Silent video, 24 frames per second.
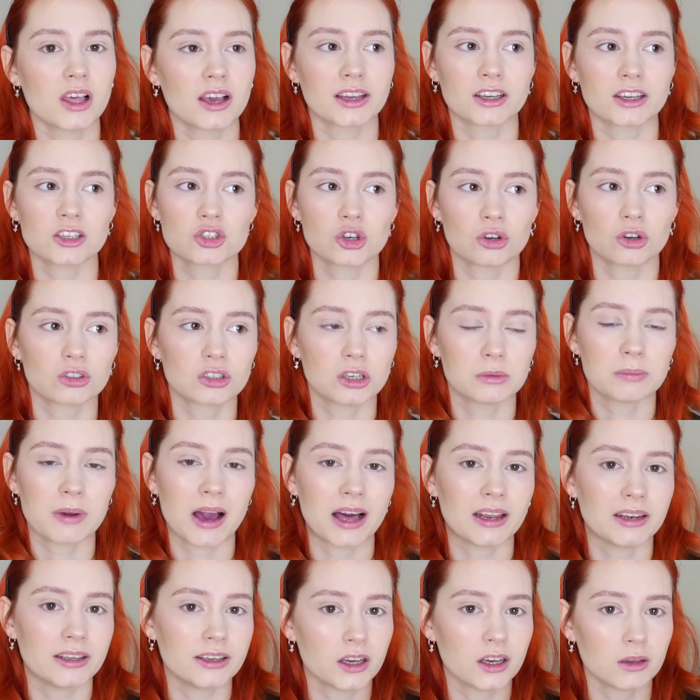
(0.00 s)
like a chocolate
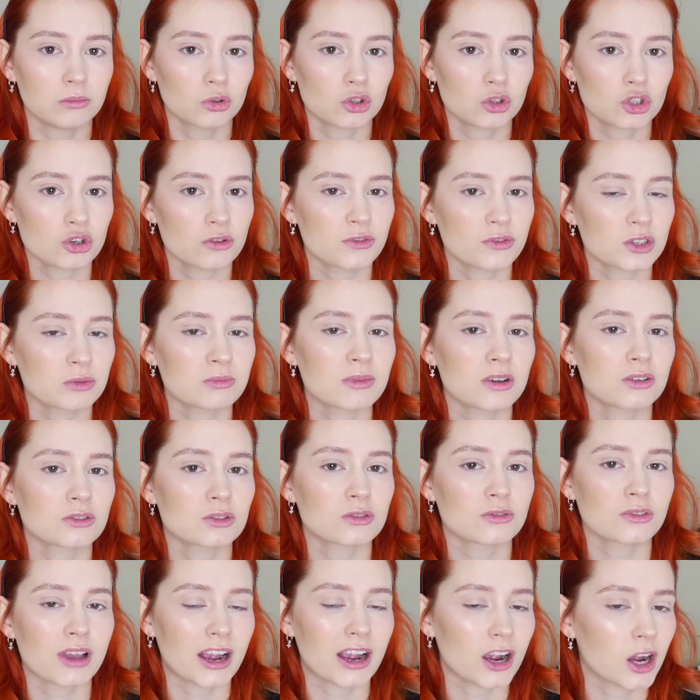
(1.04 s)
palette. I'm not sure if it smells
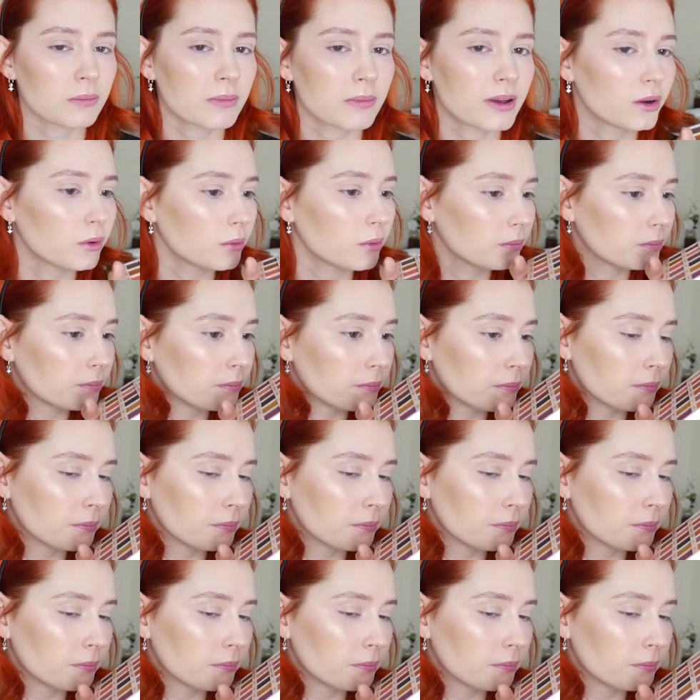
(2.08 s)
of caramel,